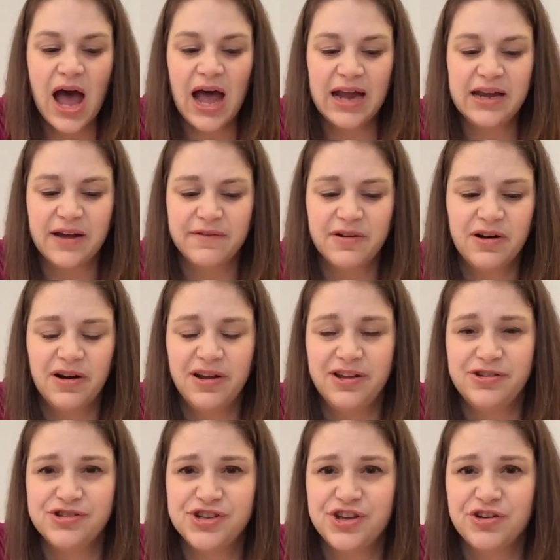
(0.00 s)
I never
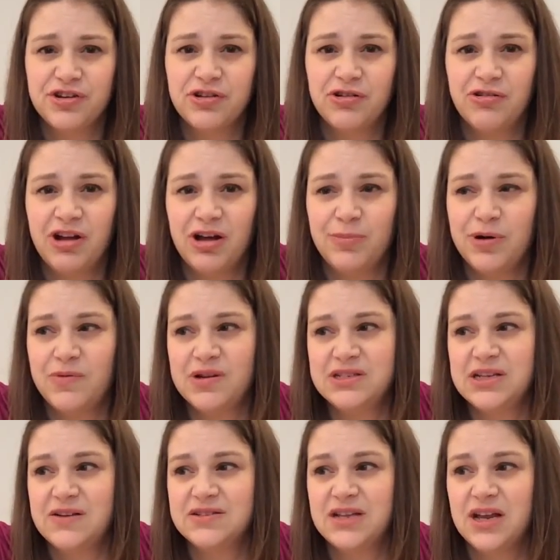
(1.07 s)
used cuticle oil, but
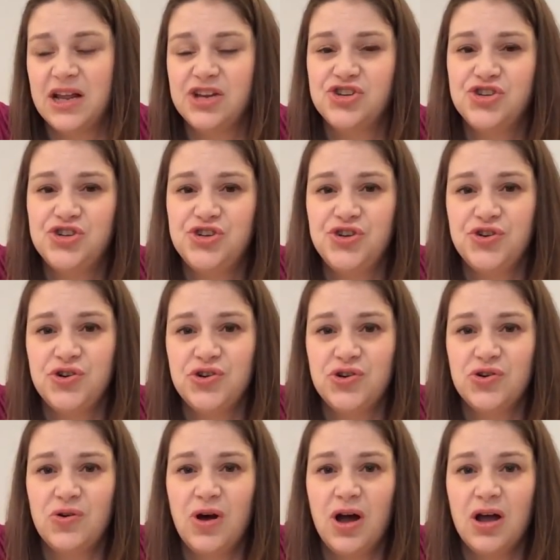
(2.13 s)
once I was getting
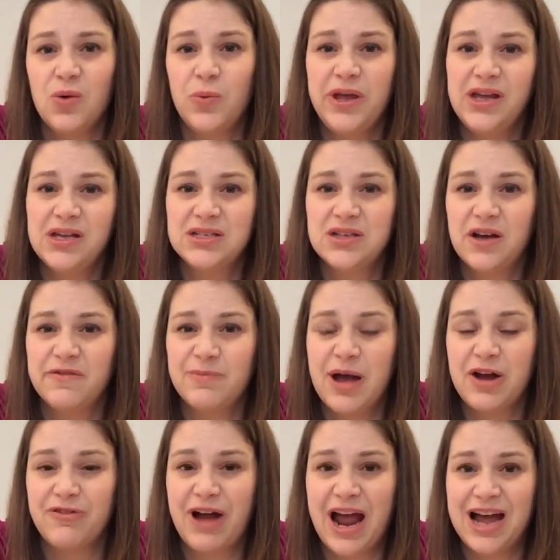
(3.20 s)
2 weeks of
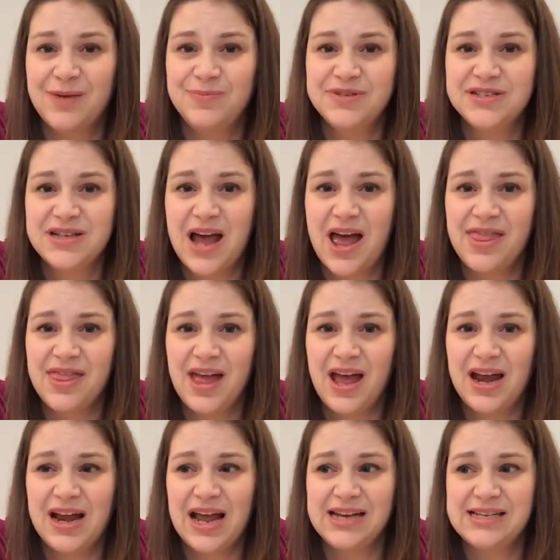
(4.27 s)
my wraps, and
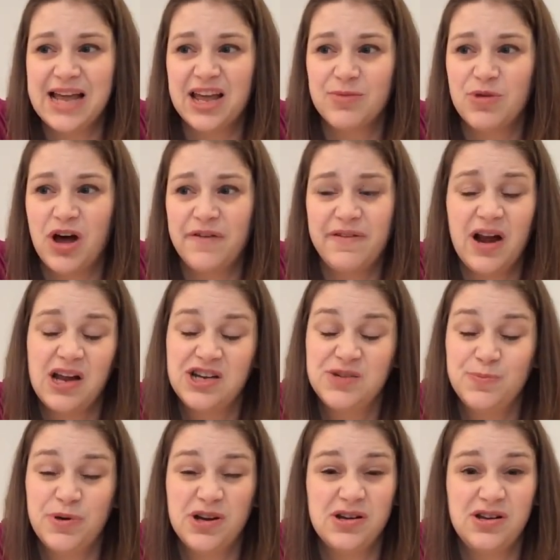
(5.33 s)
then I take them off, and I
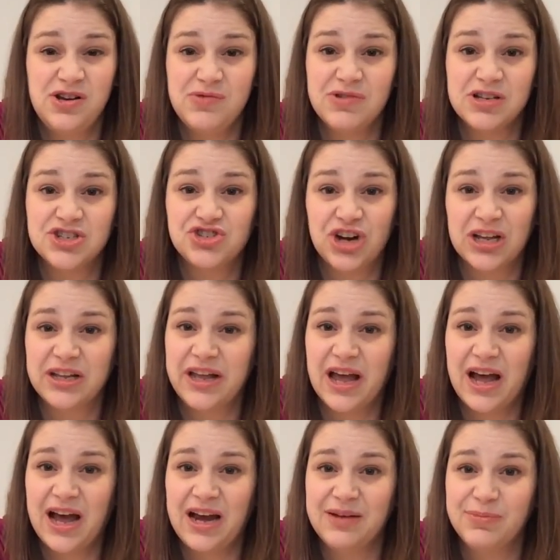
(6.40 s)
just put new ones directly
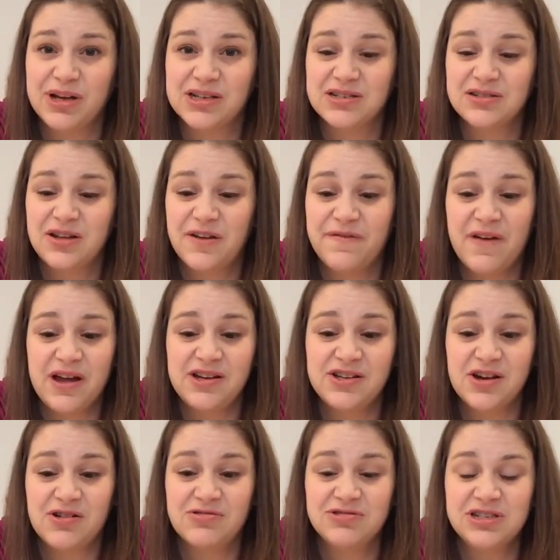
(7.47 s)
on, because if I
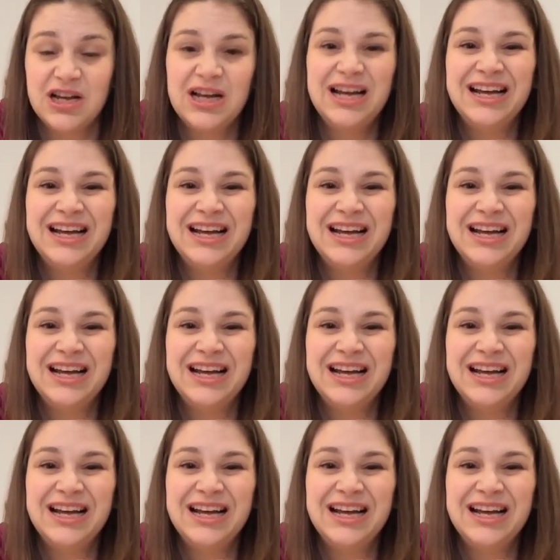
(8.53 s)
don't,